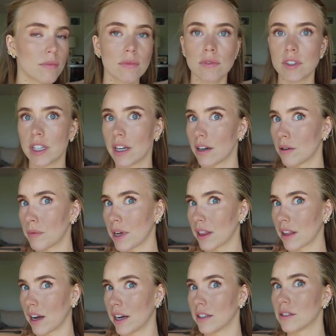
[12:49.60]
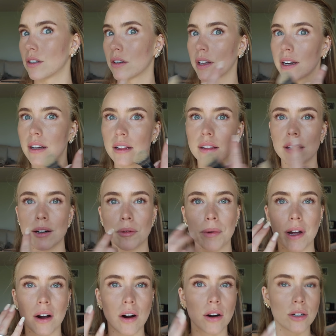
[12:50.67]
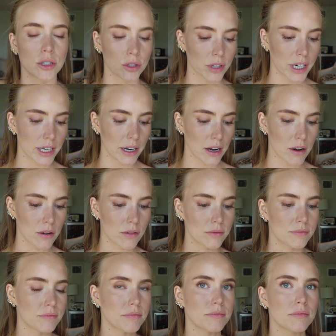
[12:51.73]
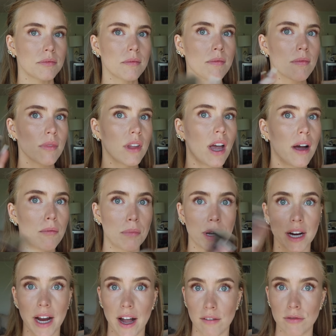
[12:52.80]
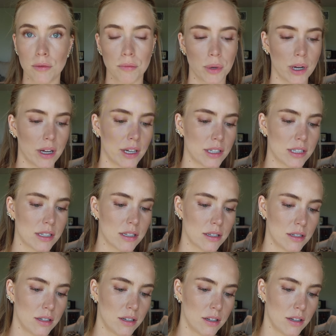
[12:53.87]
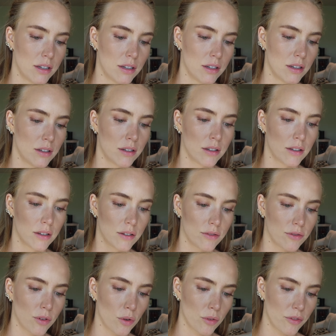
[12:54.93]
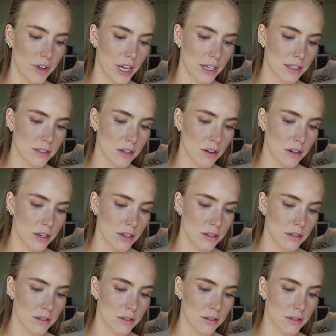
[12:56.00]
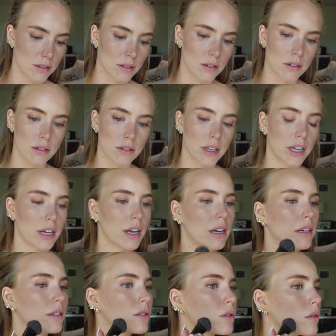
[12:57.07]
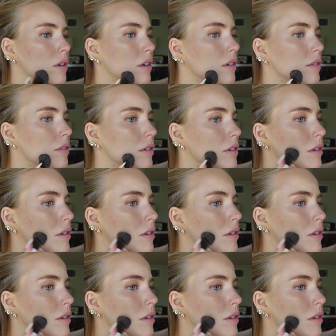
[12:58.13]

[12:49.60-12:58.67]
See how my lines are like a little bit harsh right now, but I haven't put full face on, like any sort of